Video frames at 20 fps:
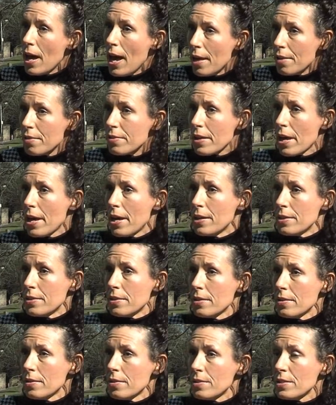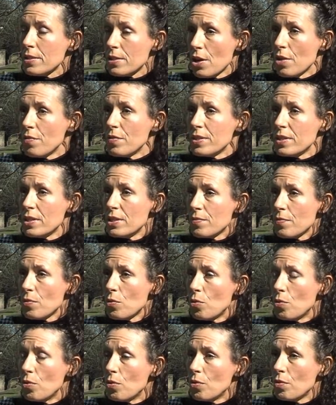healthcare services
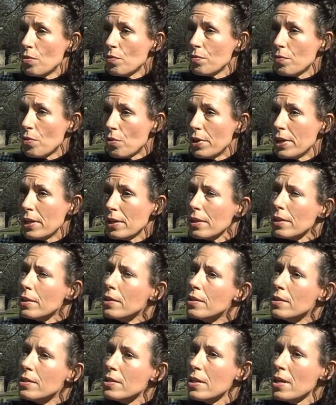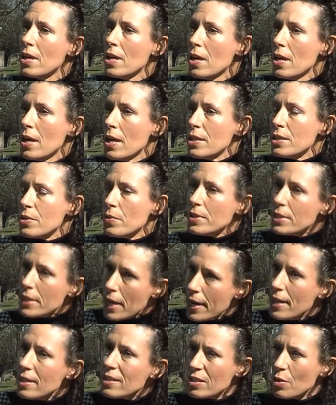for England. So it
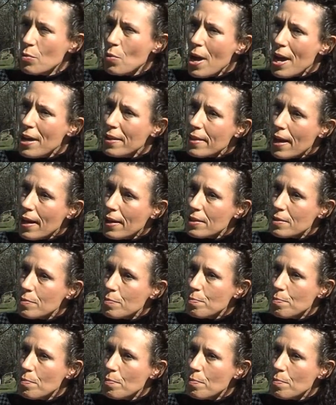takes away that